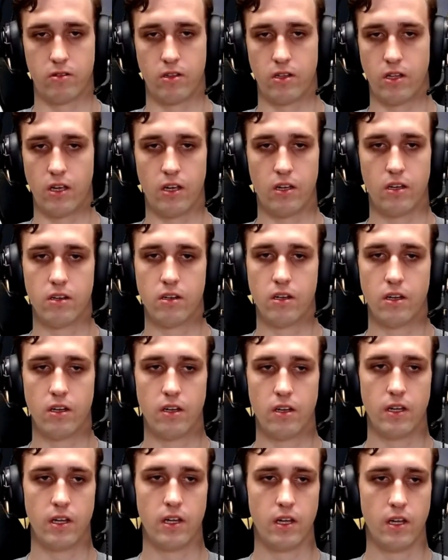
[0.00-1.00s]
the day,
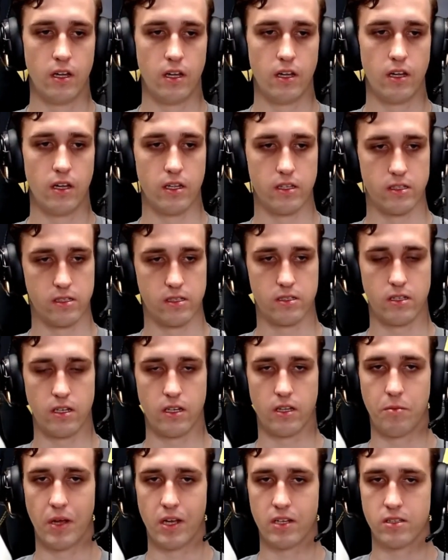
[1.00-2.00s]

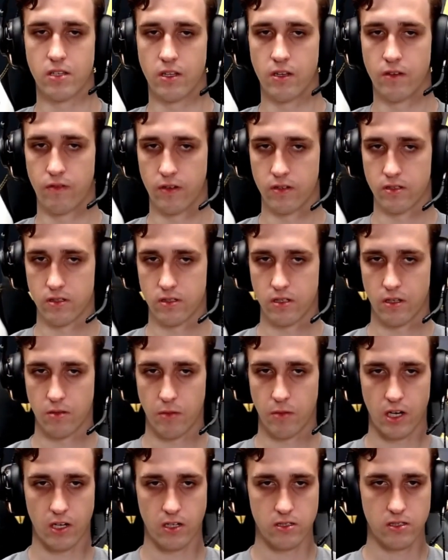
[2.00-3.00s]
it makes a difference in
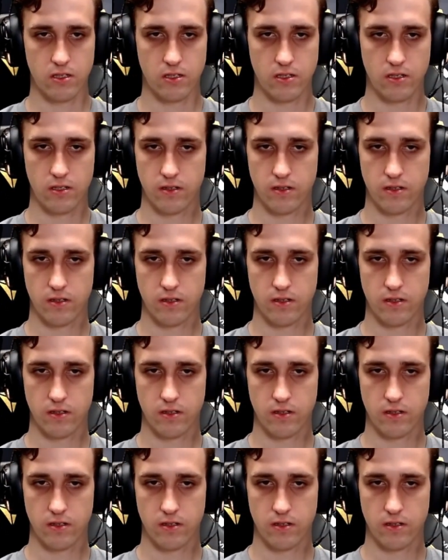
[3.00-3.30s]
my eyes.